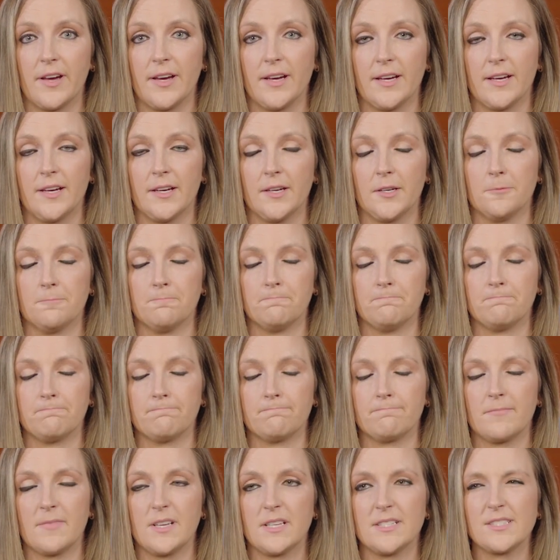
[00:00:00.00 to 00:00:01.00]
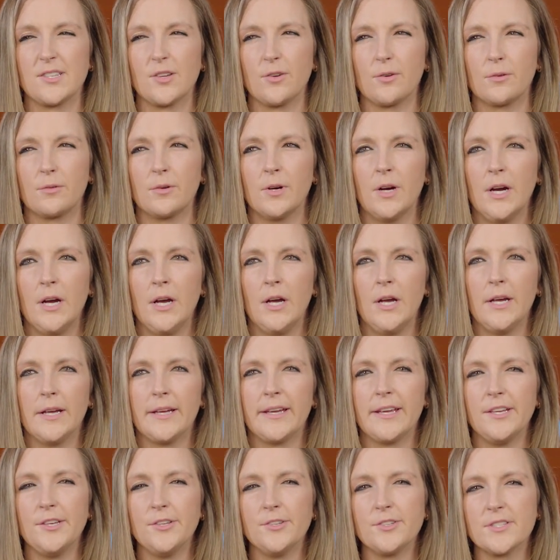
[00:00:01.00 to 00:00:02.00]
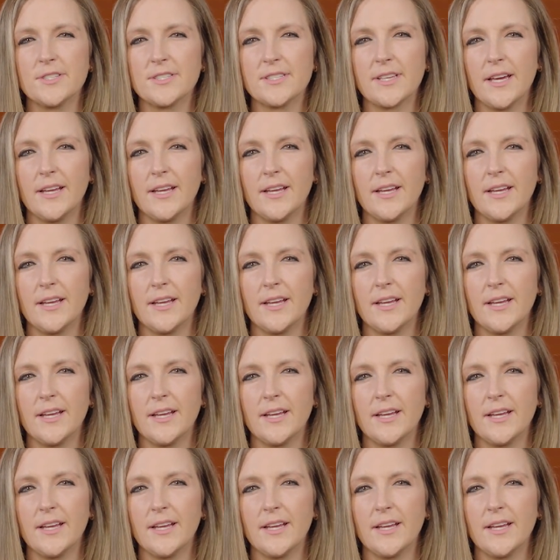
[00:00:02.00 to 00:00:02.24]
And so can you just